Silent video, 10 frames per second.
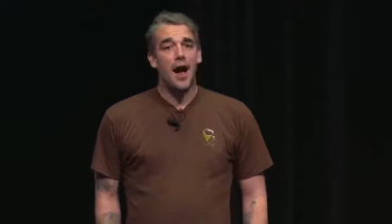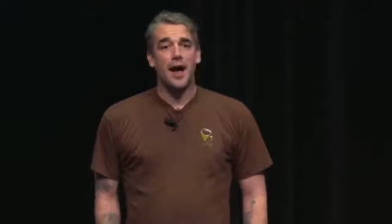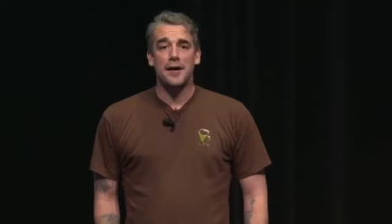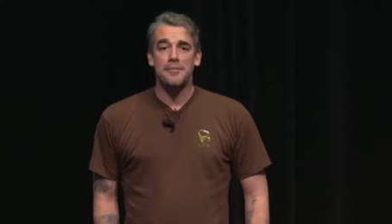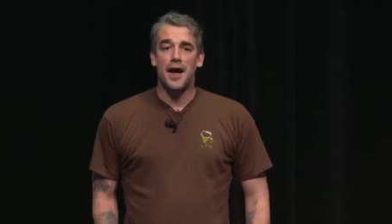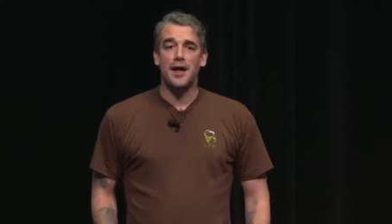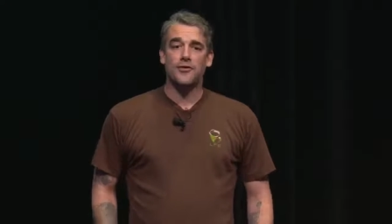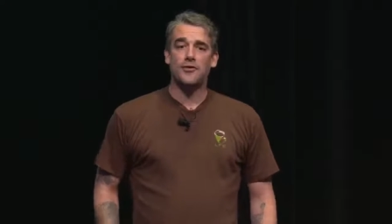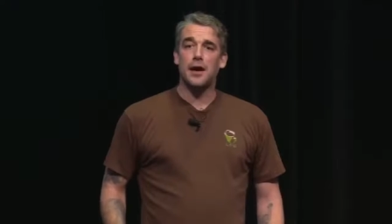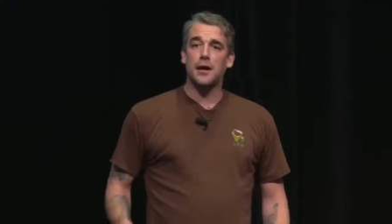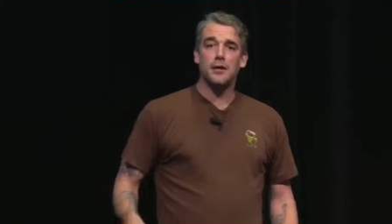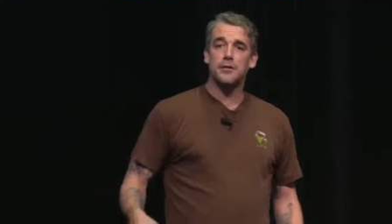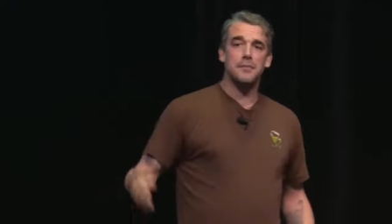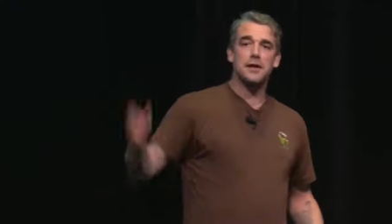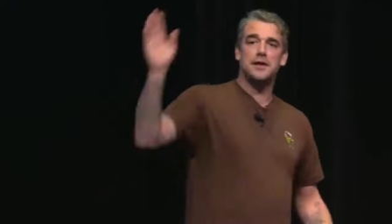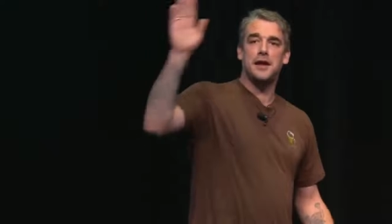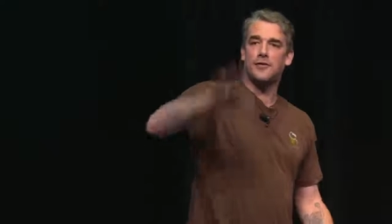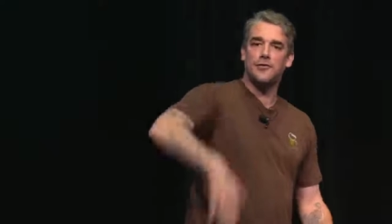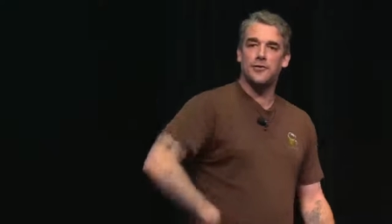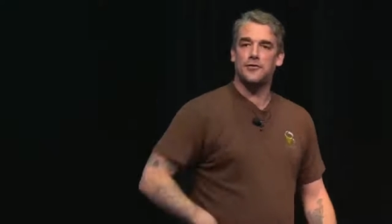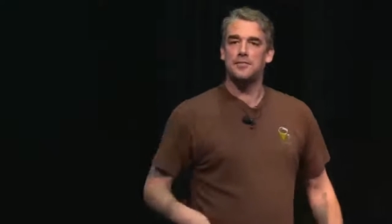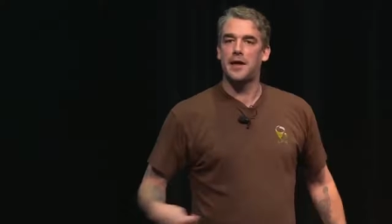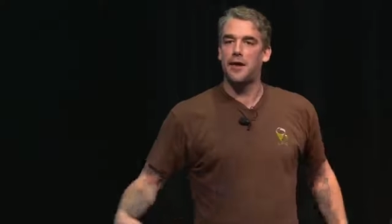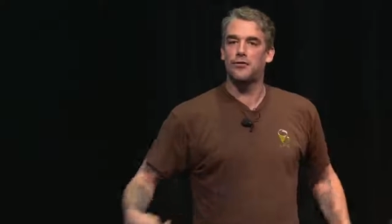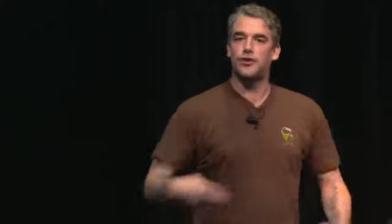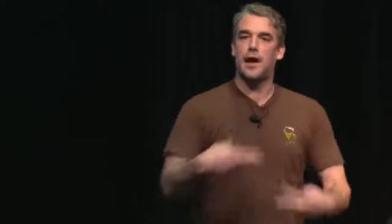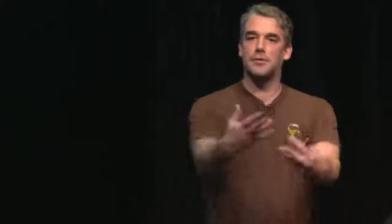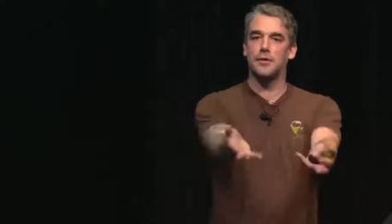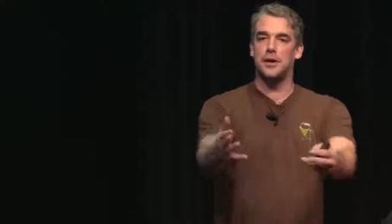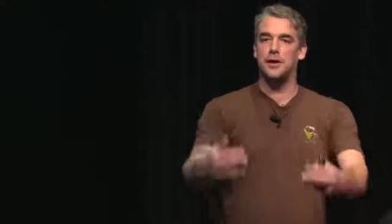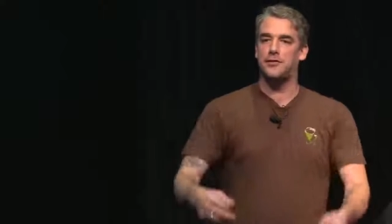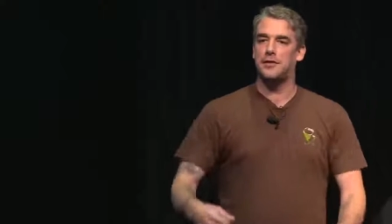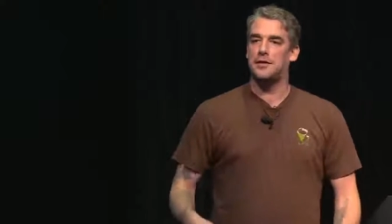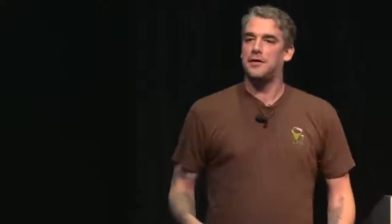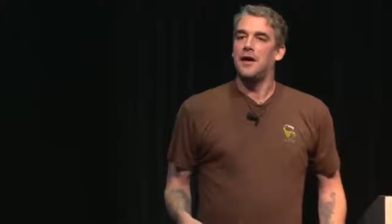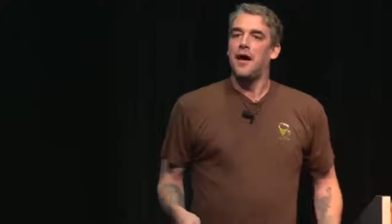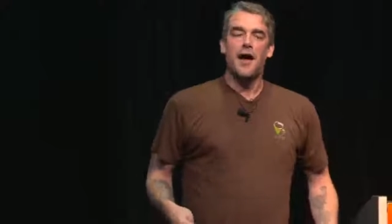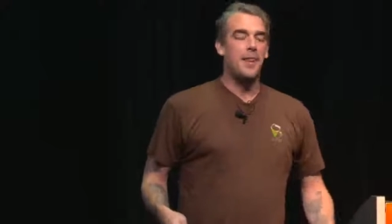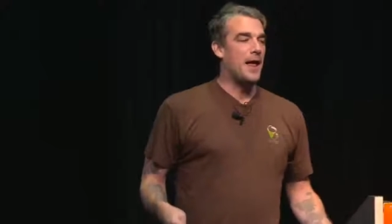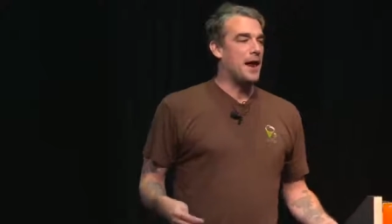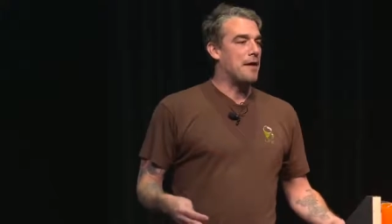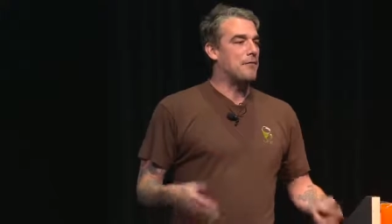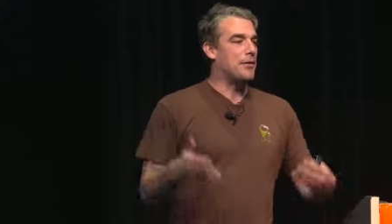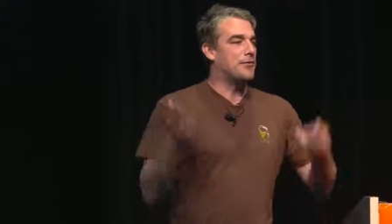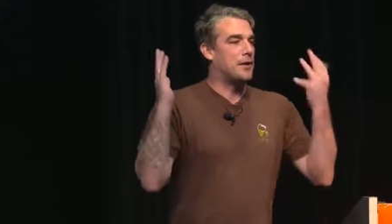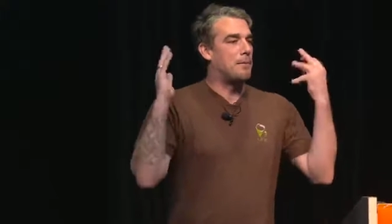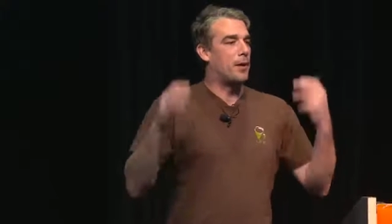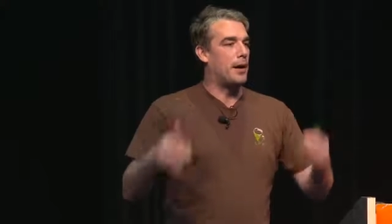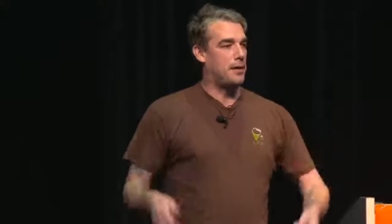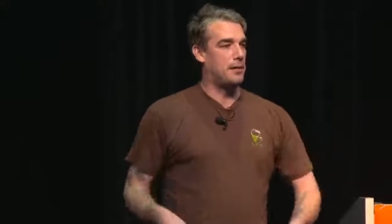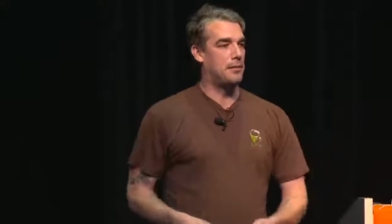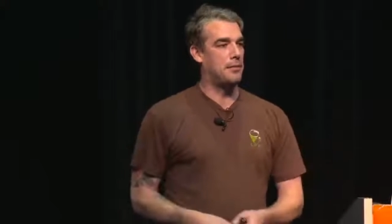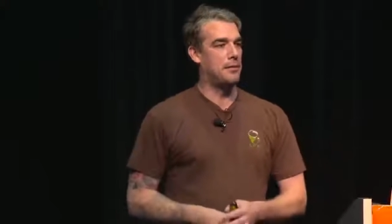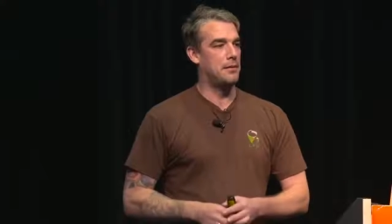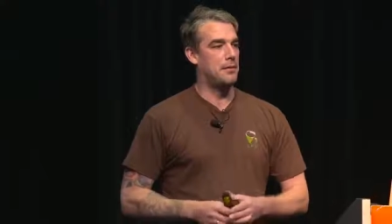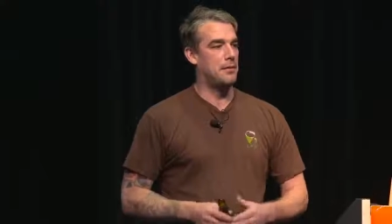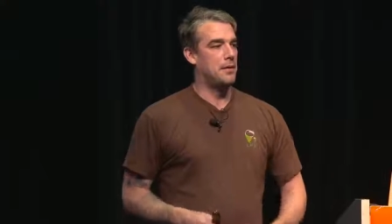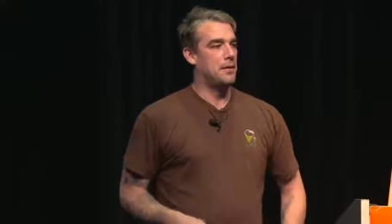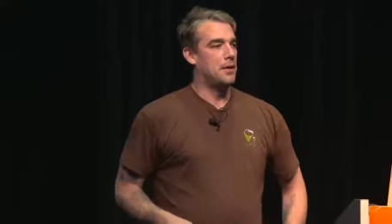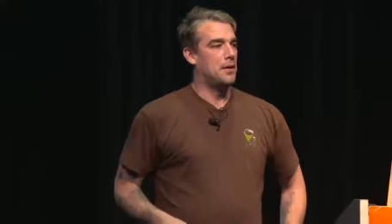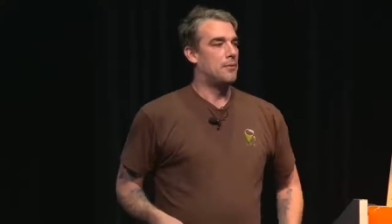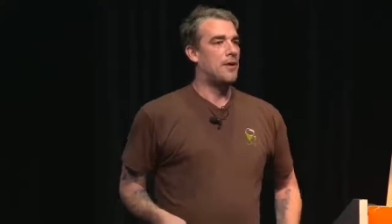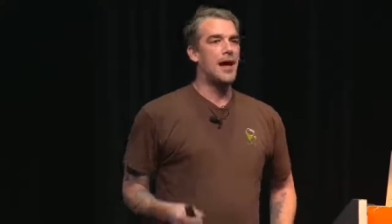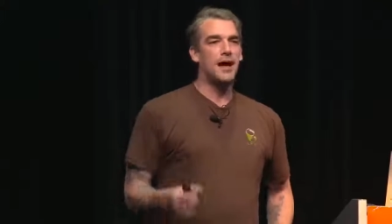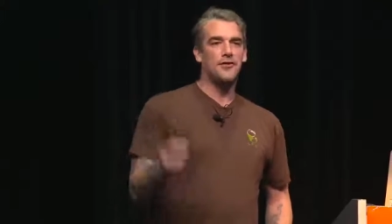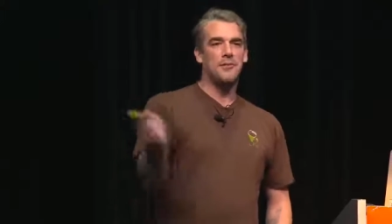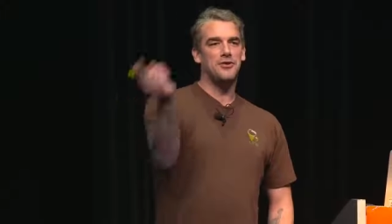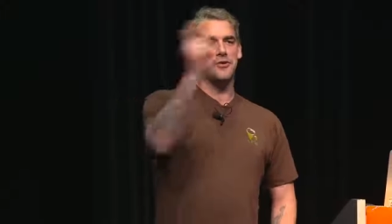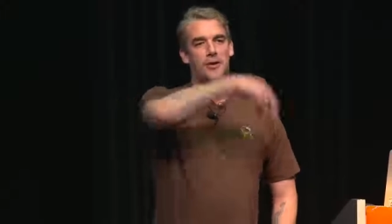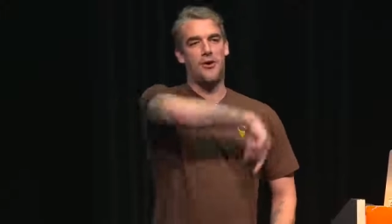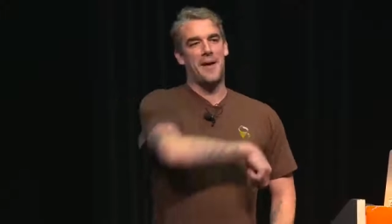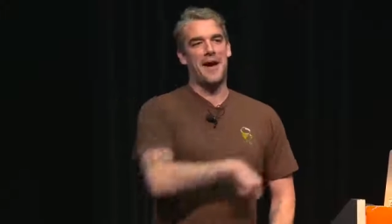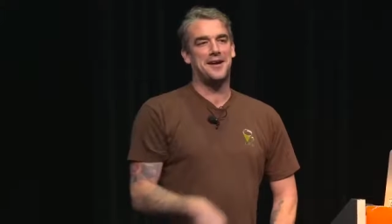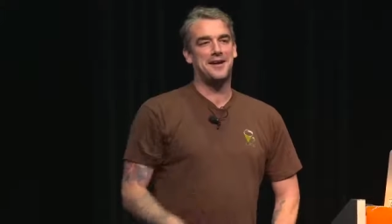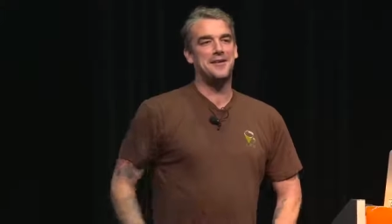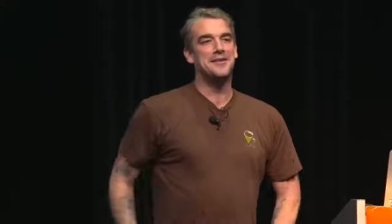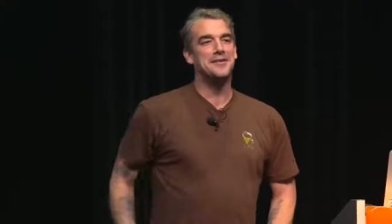I am not scared that I'm going to take the system down, try to release it, and then everything's going to break. Why? Because I'm going to do a rollback.